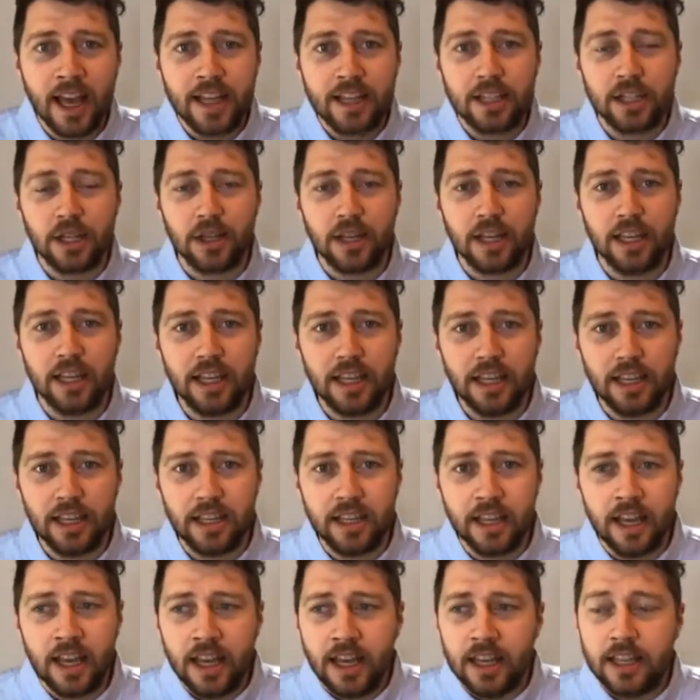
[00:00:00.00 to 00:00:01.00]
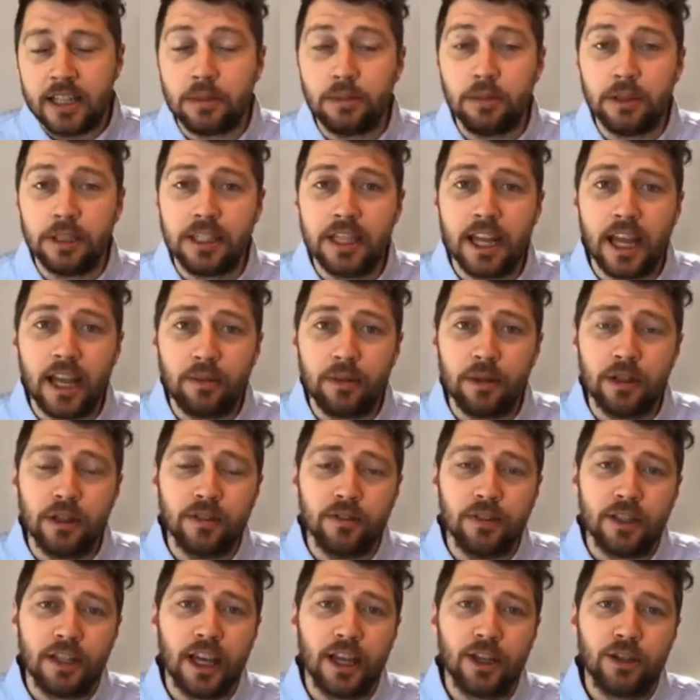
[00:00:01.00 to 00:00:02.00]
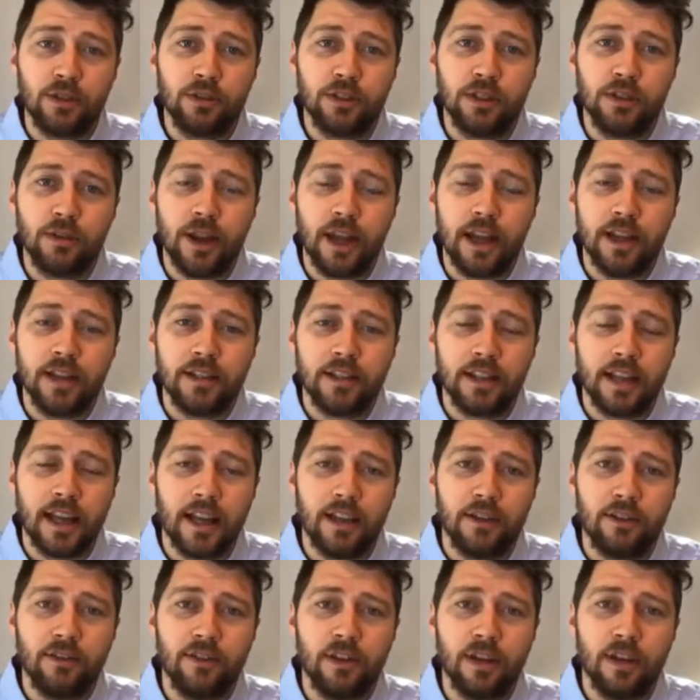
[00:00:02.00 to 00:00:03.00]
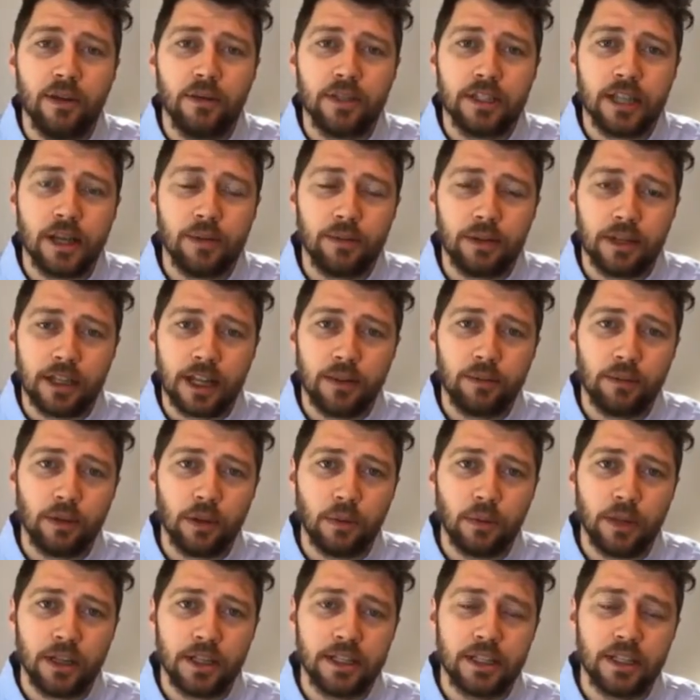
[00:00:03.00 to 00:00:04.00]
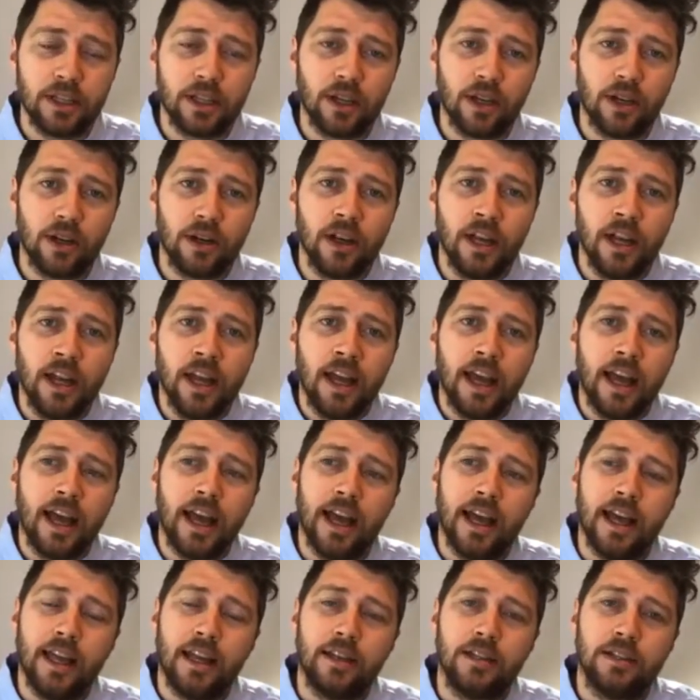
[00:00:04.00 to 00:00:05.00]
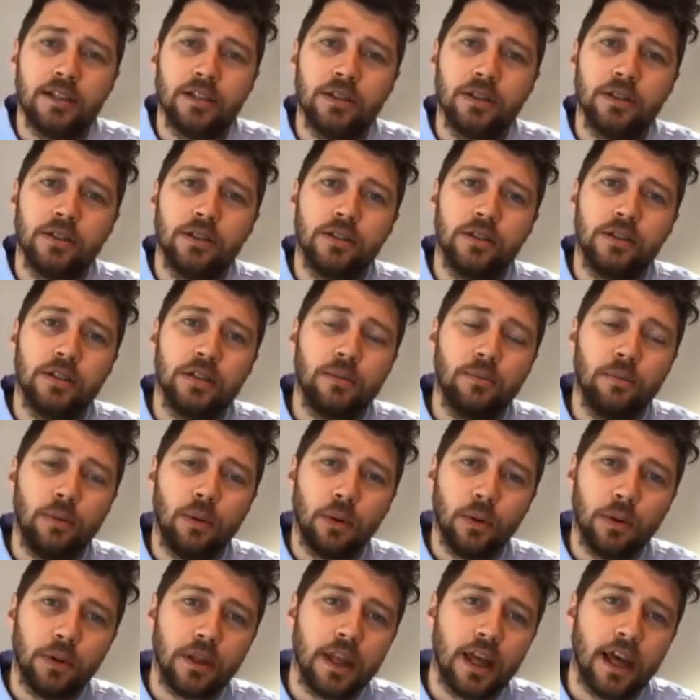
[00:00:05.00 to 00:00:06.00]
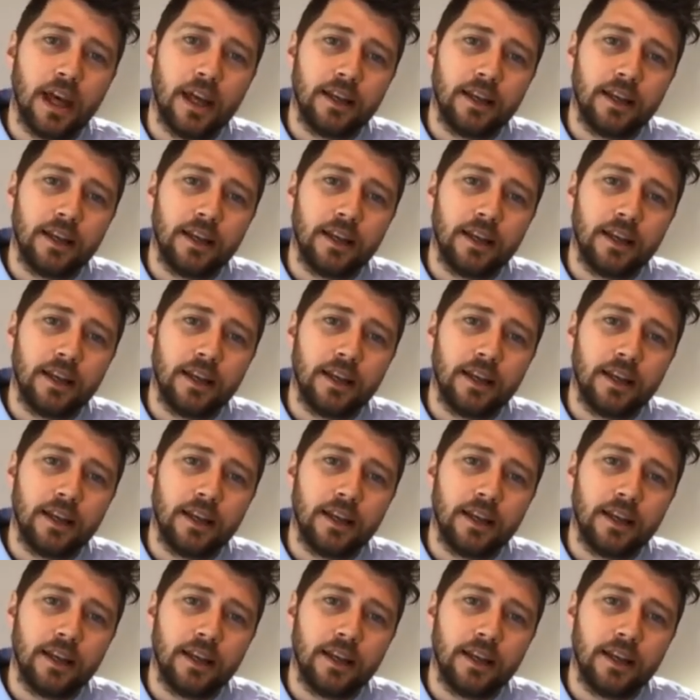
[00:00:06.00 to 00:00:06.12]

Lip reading: So he is a big champion of the country round in AFL, which happened a couple of weeks ago, and to support